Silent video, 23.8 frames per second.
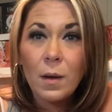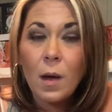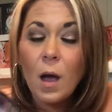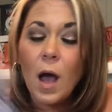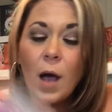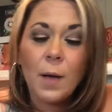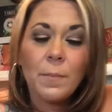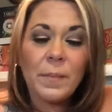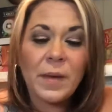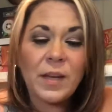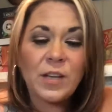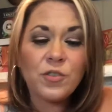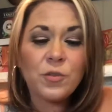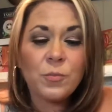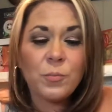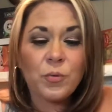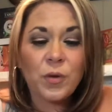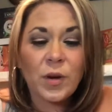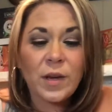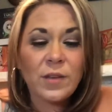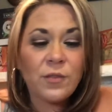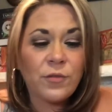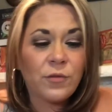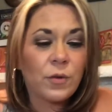A major
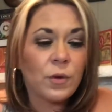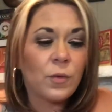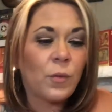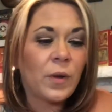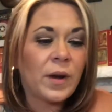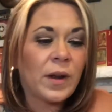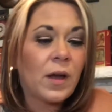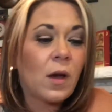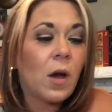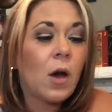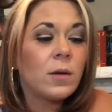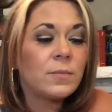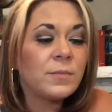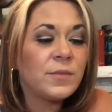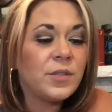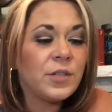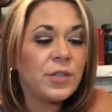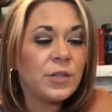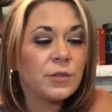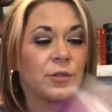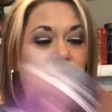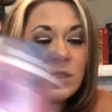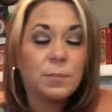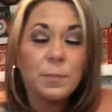breakthrough when it comes to
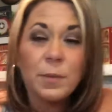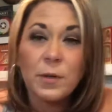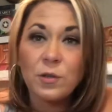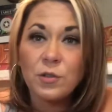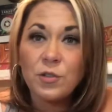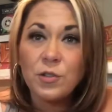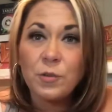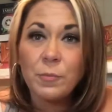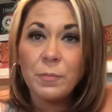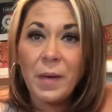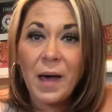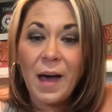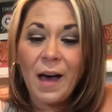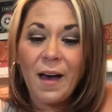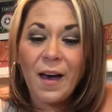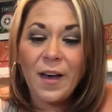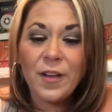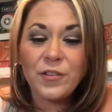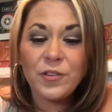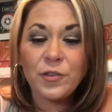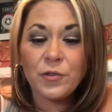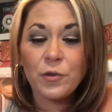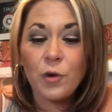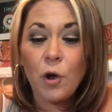your spiritual
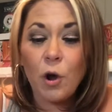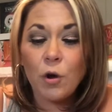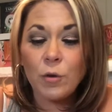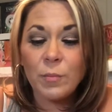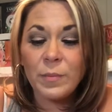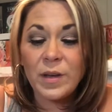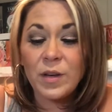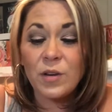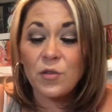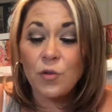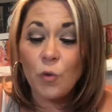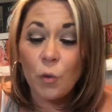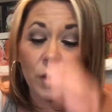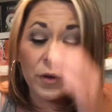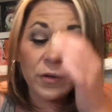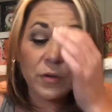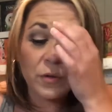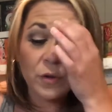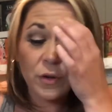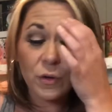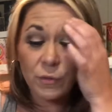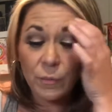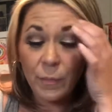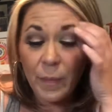path, your karmic North
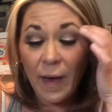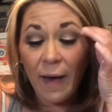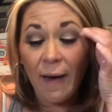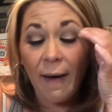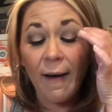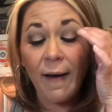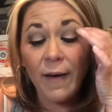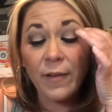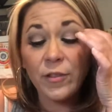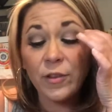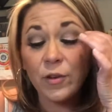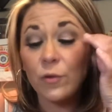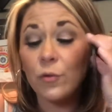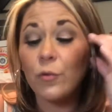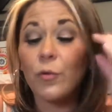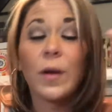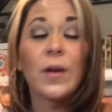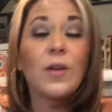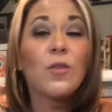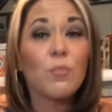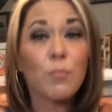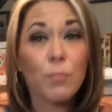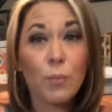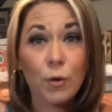Node path, your
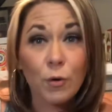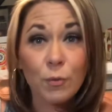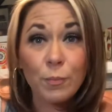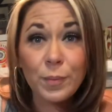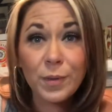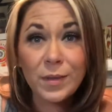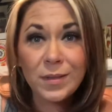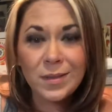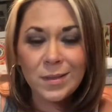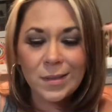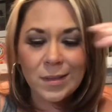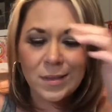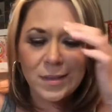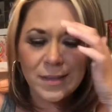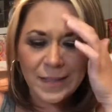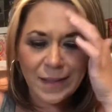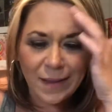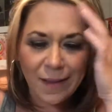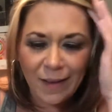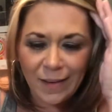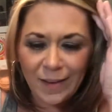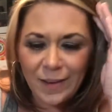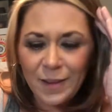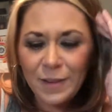greater purpose, this
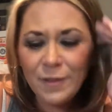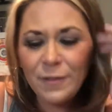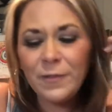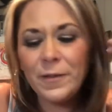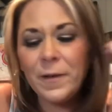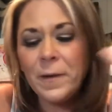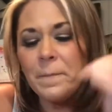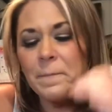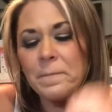life.